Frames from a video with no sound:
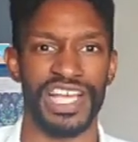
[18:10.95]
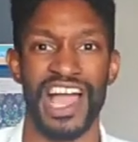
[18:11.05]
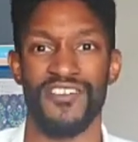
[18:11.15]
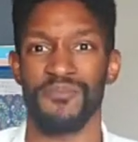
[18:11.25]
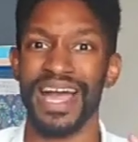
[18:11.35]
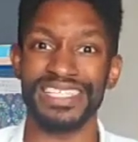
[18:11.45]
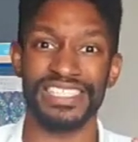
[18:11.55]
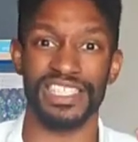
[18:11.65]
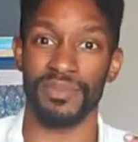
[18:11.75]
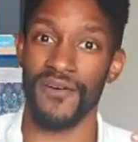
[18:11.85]
I have
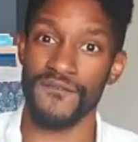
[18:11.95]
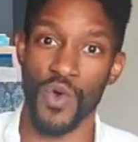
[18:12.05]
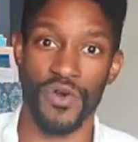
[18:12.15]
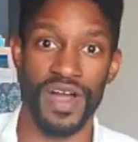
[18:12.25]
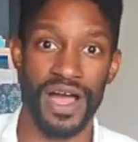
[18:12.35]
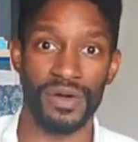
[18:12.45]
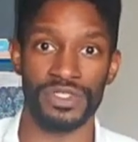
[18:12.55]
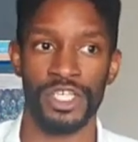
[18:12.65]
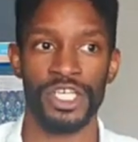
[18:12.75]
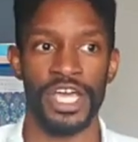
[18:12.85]
Pisces in my fourth
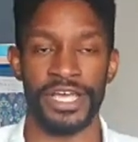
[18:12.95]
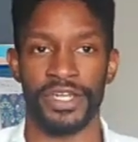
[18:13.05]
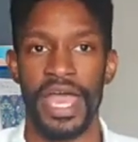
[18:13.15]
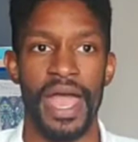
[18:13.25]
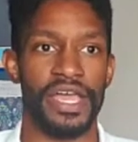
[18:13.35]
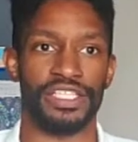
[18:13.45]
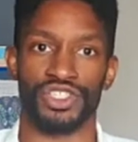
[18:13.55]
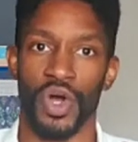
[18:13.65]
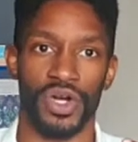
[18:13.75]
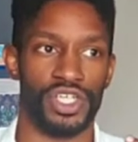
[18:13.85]
house, and that
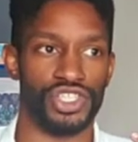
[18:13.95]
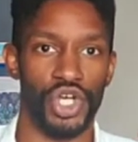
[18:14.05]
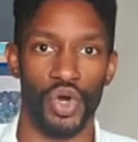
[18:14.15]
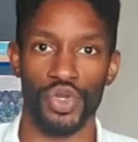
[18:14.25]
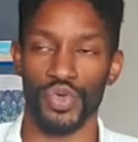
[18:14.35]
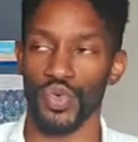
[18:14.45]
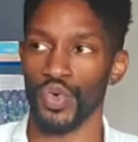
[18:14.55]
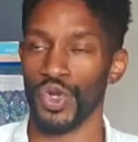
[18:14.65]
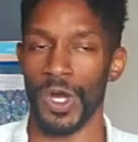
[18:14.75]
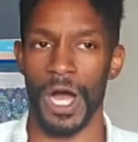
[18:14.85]
is gonna show you
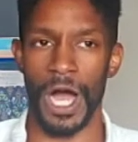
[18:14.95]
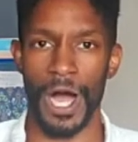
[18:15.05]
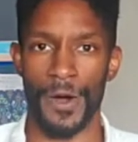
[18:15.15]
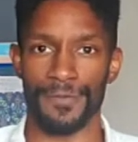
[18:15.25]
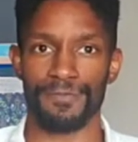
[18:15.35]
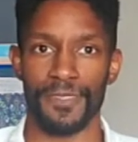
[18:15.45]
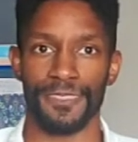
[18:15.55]
um,